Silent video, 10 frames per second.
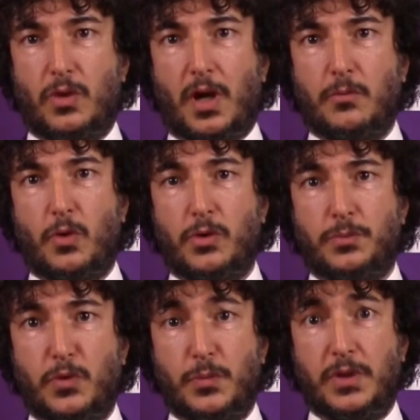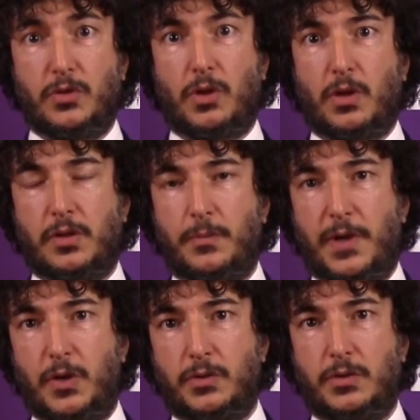I'm going to be talking
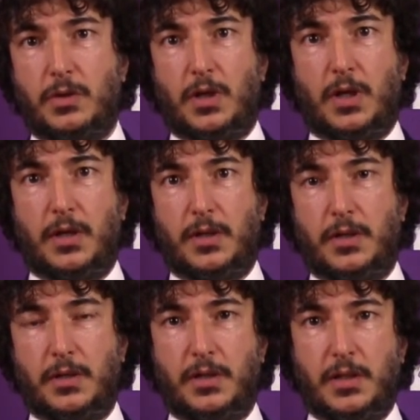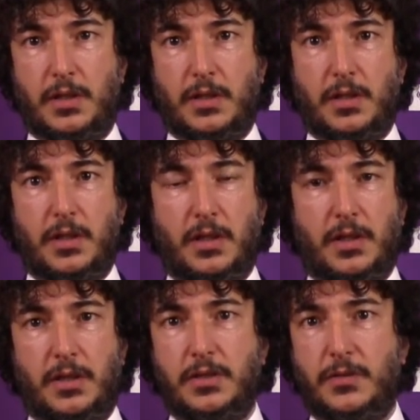about the
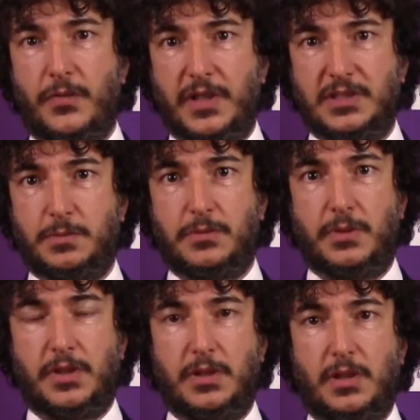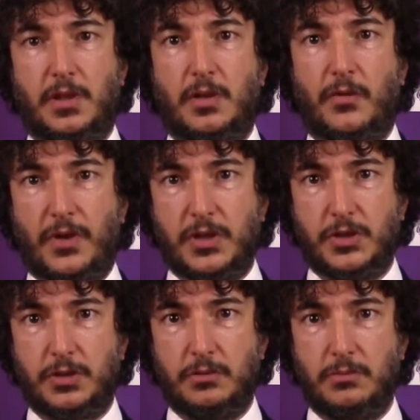interface between
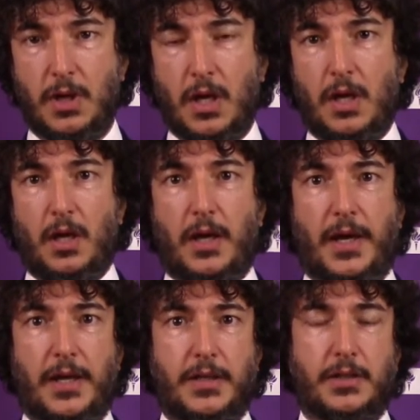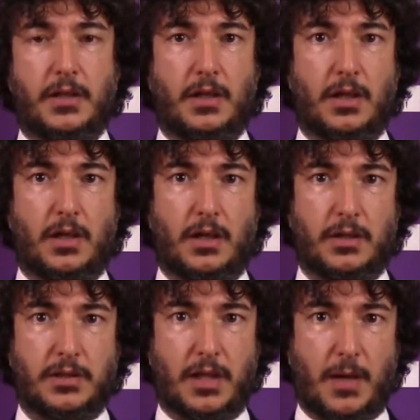innovation and
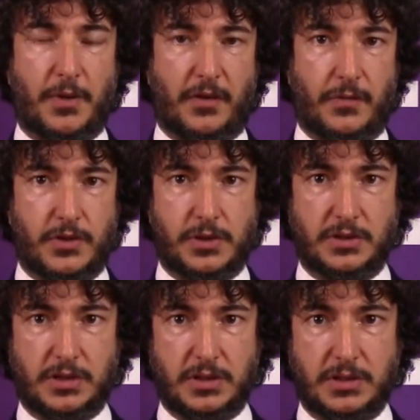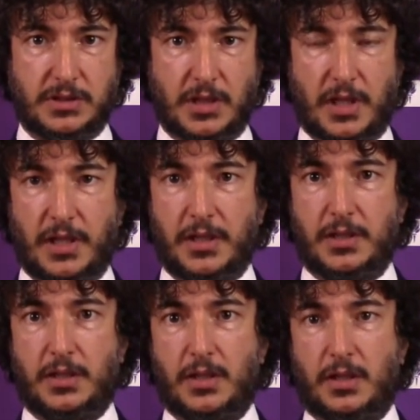dynamic efficiencies and